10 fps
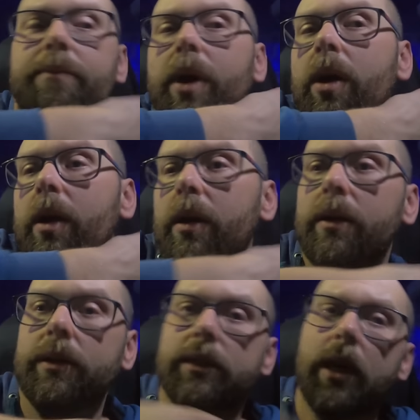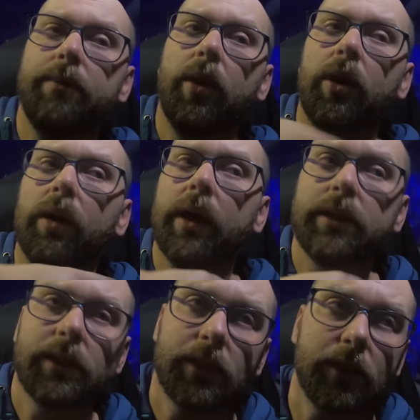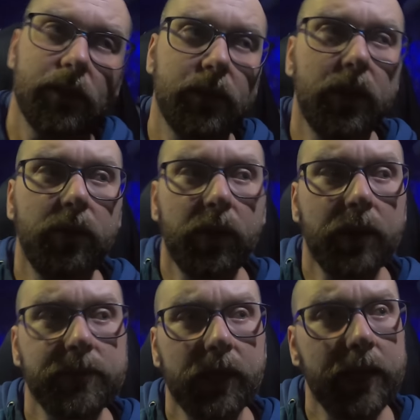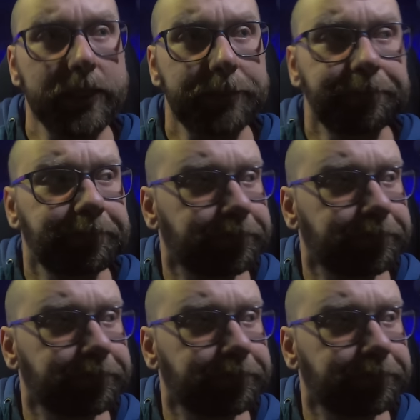bunk side marker lights uh, when it comes to lights.